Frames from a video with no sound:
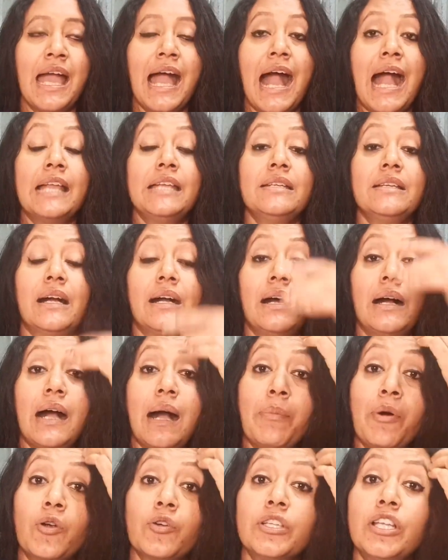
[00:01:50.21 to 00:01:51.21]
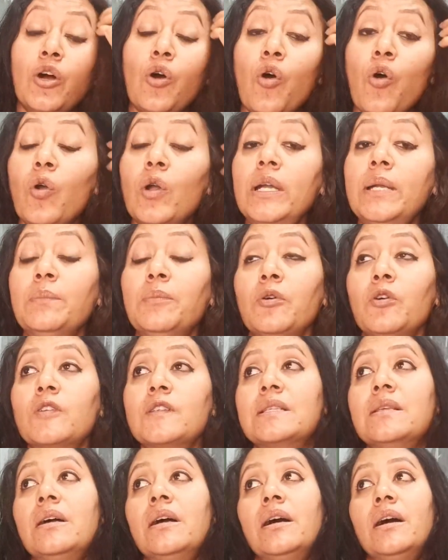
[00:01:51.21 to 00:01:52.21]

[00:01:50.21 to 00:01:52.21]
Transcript: And about the old books